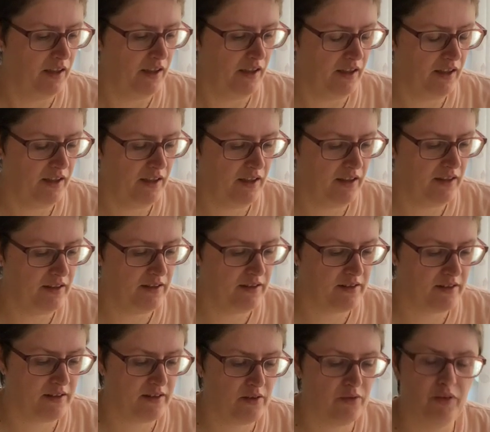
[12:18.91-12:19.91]
and
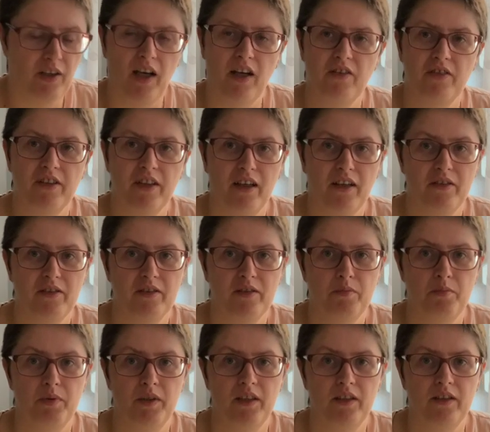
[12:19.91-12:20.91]
it's
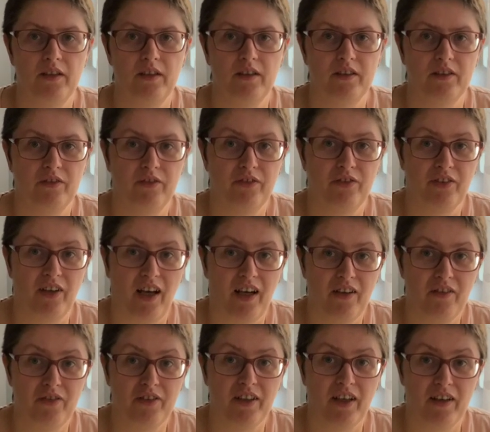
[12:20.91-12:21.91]

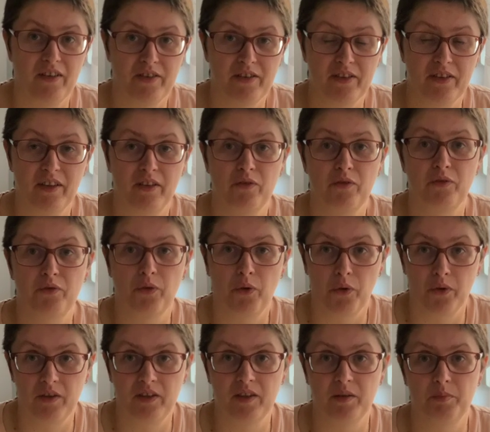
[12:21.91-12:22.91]

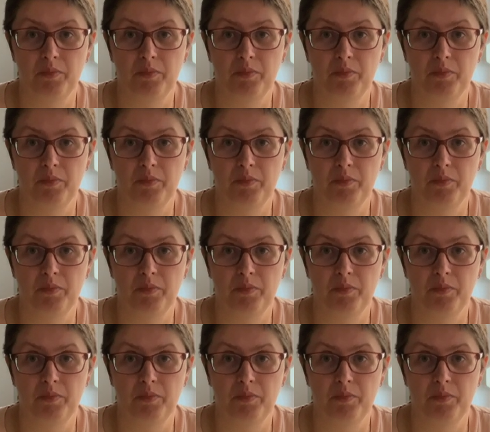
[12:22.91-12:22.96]
5,040